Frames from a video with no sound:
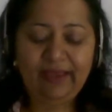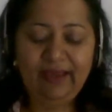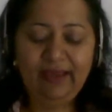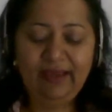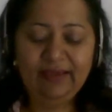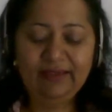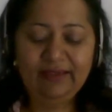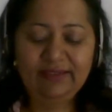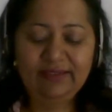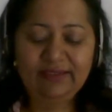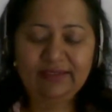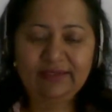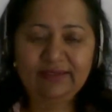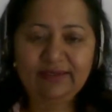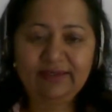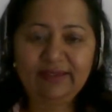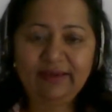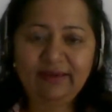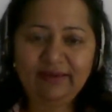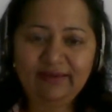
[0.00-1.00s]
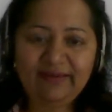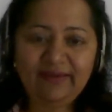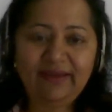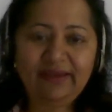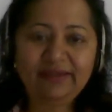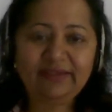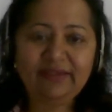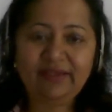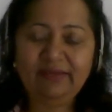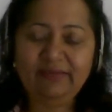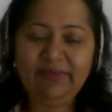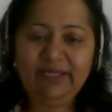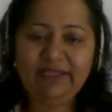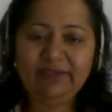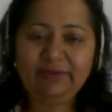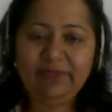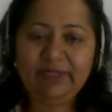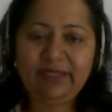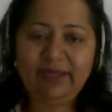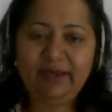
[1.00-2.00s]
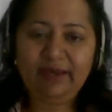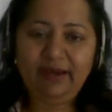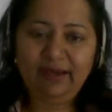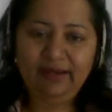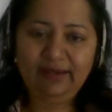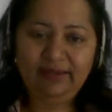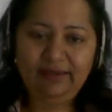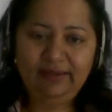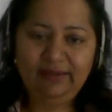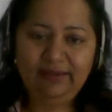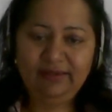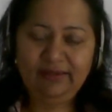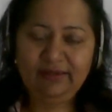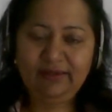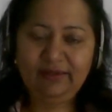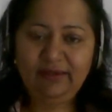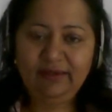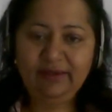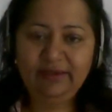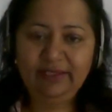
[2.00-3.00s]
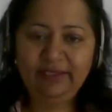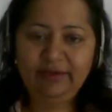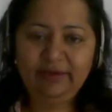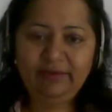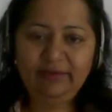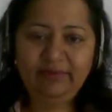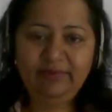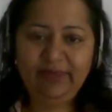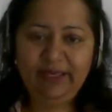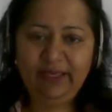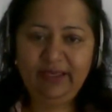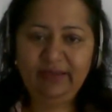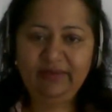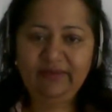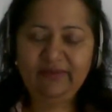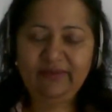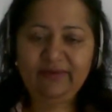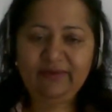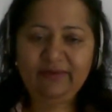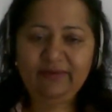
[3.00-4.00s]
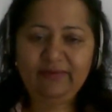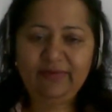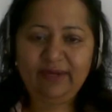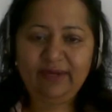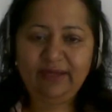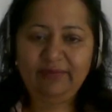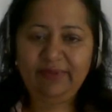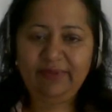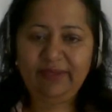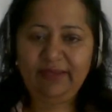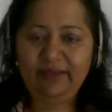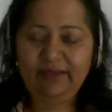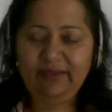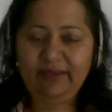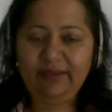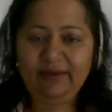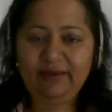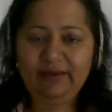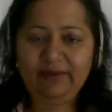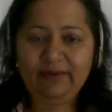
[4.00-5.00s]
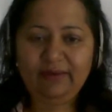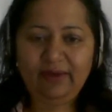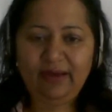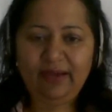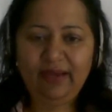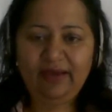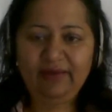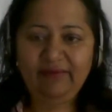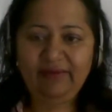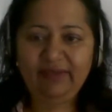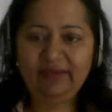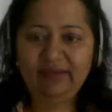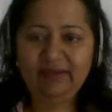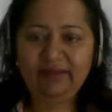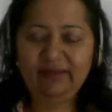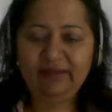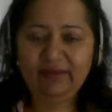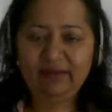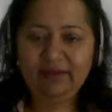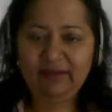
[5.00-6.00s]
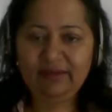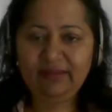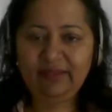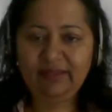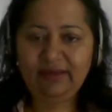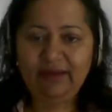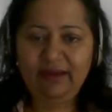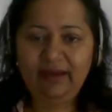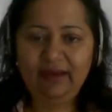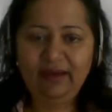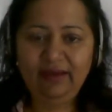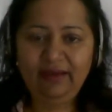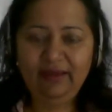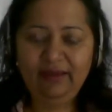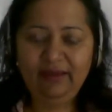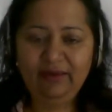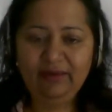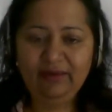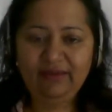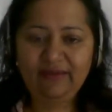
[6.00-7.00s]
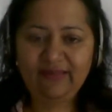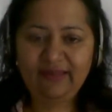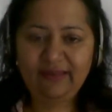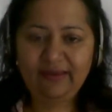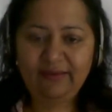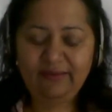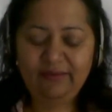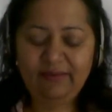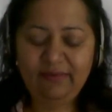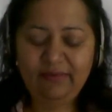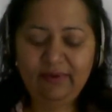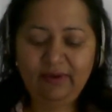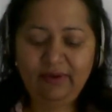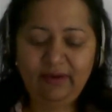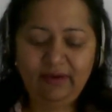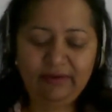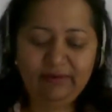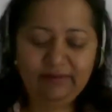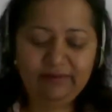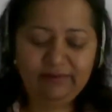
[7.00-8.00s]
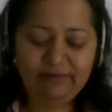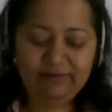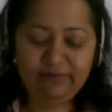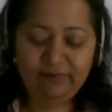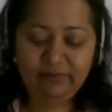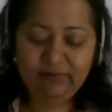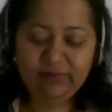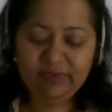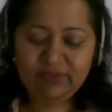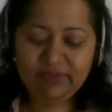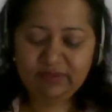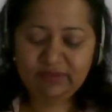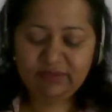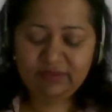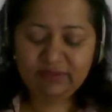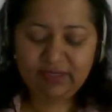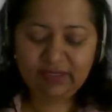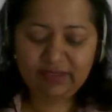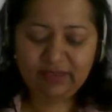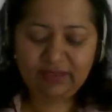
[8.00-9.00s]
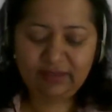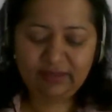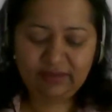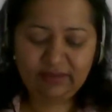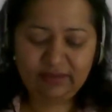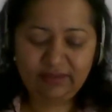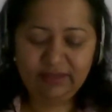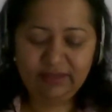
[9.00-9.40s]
And they also had to compete with other human beings who might be, having their eye on the same fruit that they're trying